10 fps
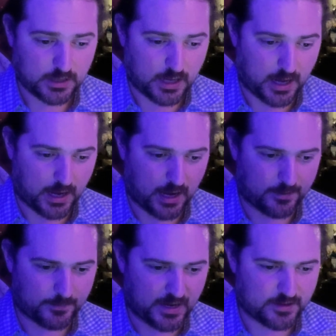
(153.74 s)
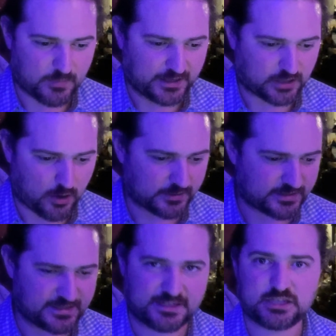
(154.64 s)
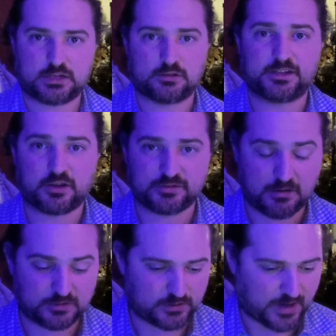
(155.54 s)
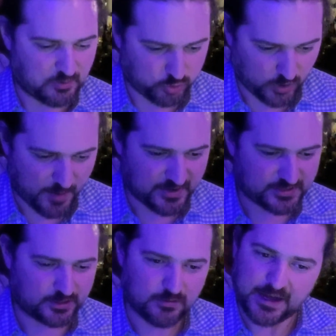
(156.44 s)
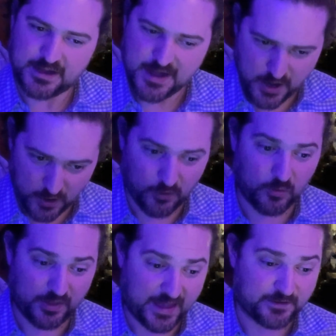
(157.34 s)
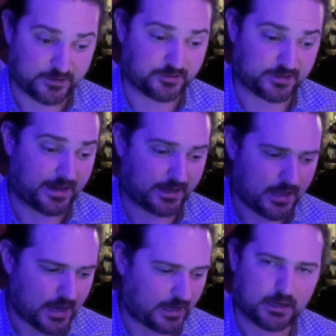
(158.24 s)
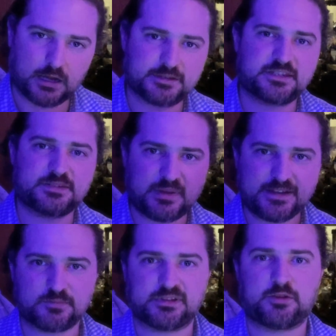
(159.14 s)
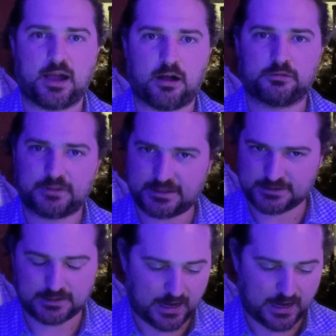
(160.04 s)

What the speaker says: my heart sincerely goes out to you. I promise you, I know what that feels like unspeakably well. That's,